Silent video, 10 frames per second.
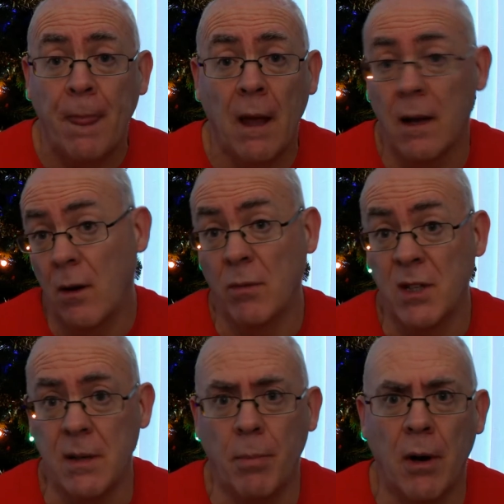
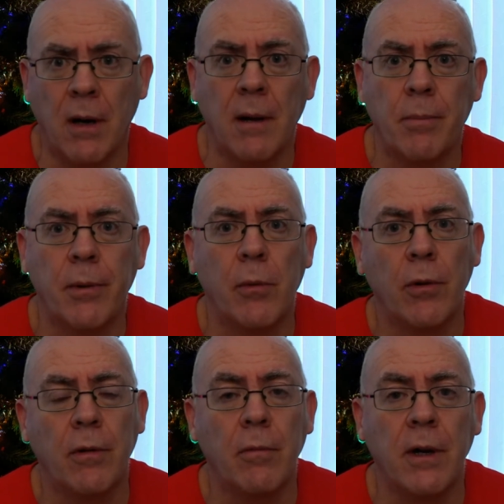Obviously bar getting
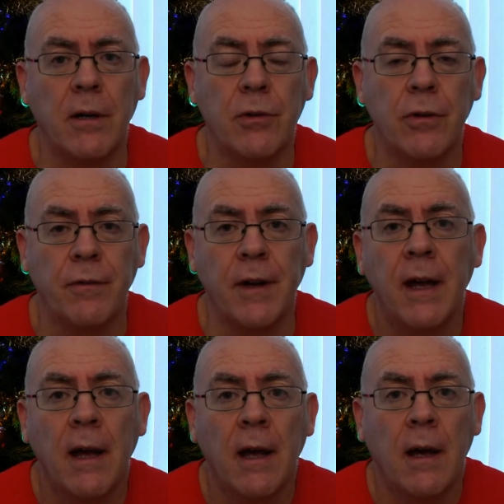promoted and winning a trophy,
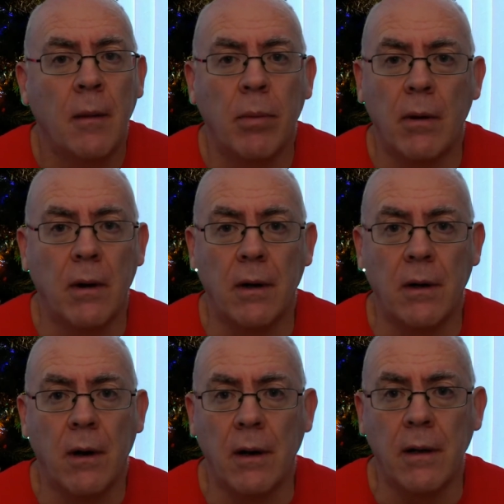but
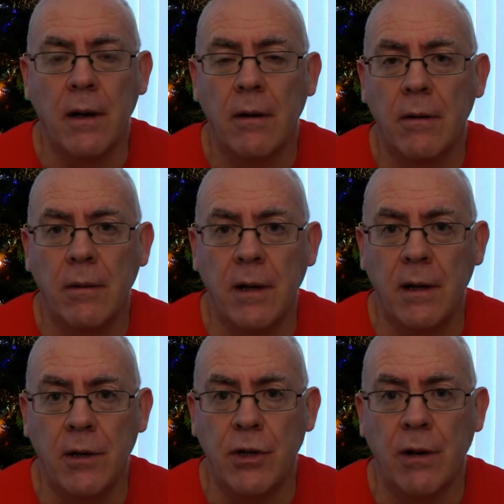Colin, you know,
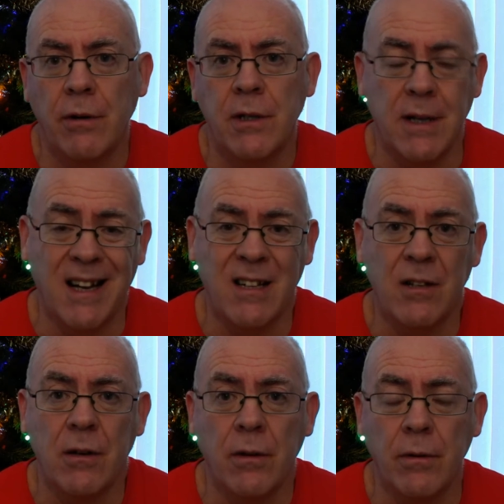your generosity
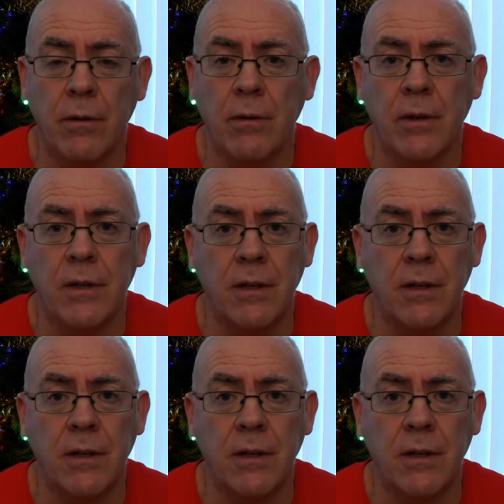hasn't gone unnoticed.